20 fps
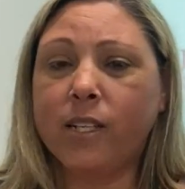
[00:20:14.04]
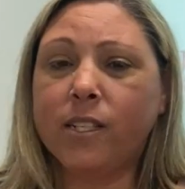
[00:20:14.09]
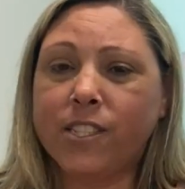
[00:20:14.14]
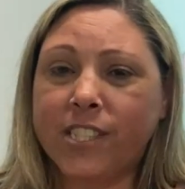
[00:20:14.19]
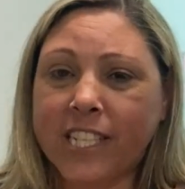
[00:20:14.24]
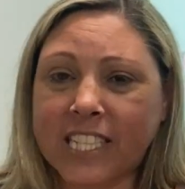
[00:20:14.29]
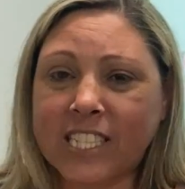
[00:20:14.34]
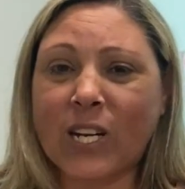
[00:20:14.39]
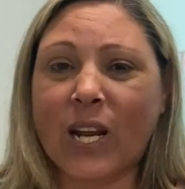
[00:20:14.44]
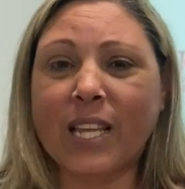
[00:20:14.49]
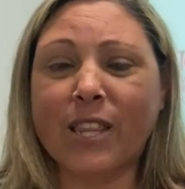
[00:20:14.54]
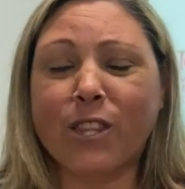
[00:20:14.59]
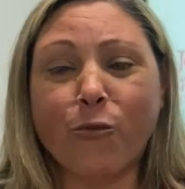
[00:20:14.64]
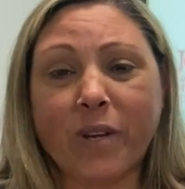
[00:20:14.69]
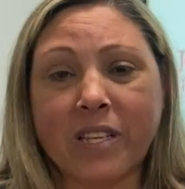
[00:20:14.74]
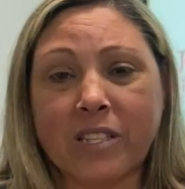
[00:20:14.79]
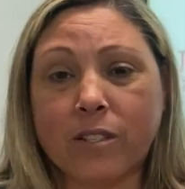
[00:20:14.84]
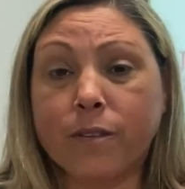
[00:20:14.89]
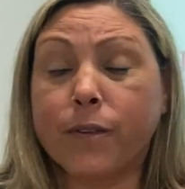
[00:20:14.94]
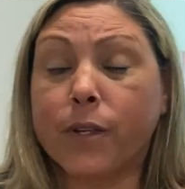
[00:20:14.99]
Just like the
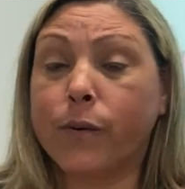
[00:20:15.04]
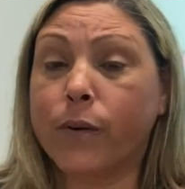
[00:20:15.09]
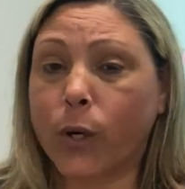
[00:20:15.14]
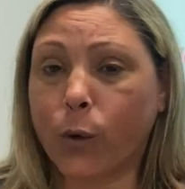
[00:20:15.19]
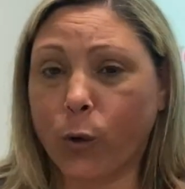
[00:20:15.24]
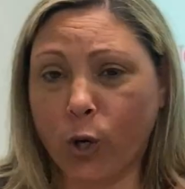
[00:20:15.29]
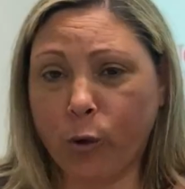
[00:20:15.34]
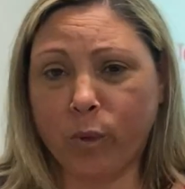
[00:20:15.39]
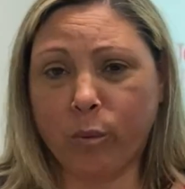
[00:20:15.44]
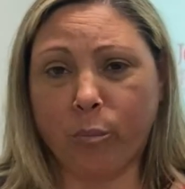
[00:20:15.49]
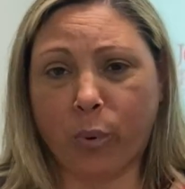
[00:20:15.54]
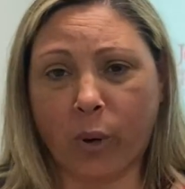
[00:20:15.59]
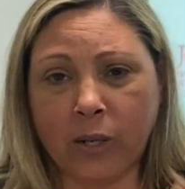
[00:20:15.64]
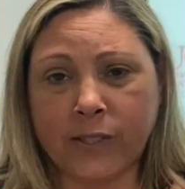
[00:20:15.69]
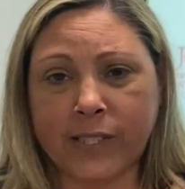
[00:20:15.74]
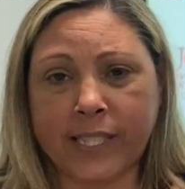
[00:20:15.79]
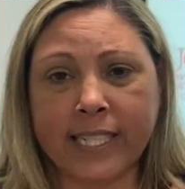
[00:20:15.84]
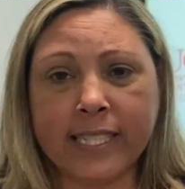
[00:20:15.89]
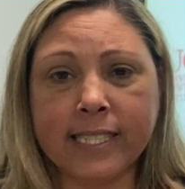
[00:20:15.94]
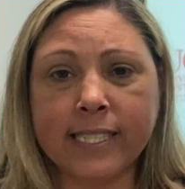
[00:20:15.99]
rest of the recruitment
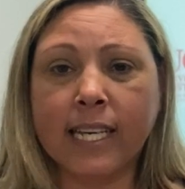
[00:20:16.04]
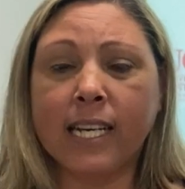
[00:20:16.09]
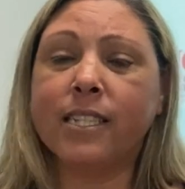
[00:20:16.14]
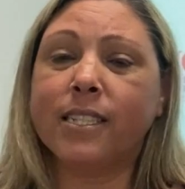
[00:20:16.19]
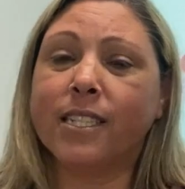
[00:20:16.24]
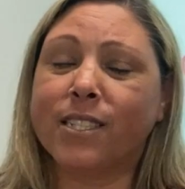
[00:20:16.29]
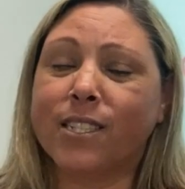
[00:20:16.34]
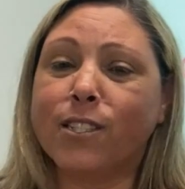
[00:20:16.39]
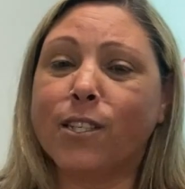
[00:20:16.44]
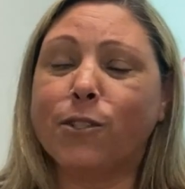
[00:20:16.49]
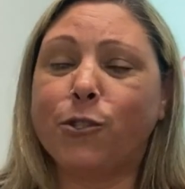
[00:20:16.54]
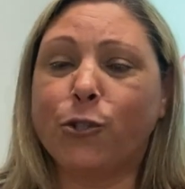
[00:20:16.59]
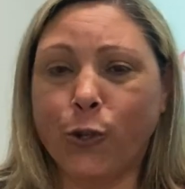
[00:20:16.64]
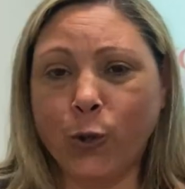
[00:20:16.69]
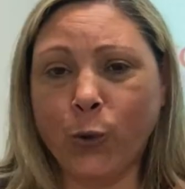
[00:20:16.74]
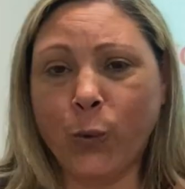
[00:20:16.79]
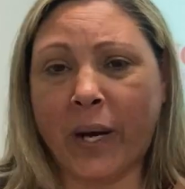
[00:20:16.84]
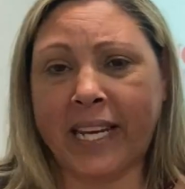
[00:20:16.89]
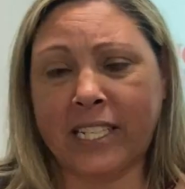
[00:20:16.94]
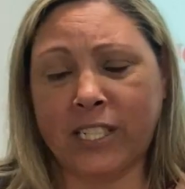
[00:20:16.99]
process, this is a
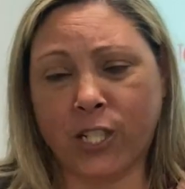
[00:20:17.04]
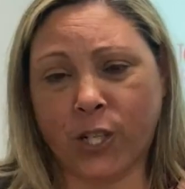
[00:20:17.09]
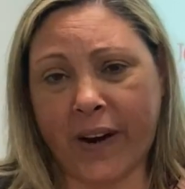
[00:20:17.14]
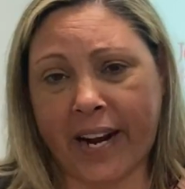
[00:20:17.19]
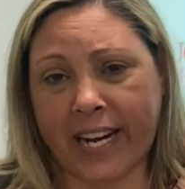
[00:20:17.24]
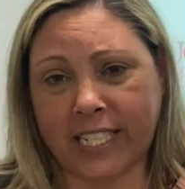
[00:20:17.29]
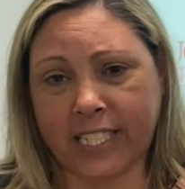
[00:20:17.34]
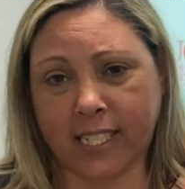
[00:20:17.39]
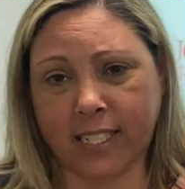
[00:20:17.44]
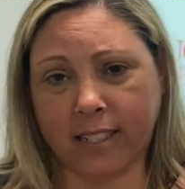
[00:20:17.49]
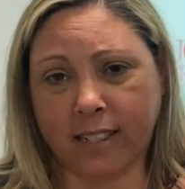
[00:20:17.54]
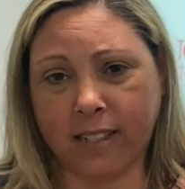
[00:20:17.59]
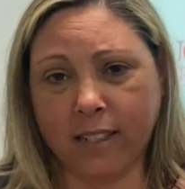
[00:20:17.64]
two-way interaction.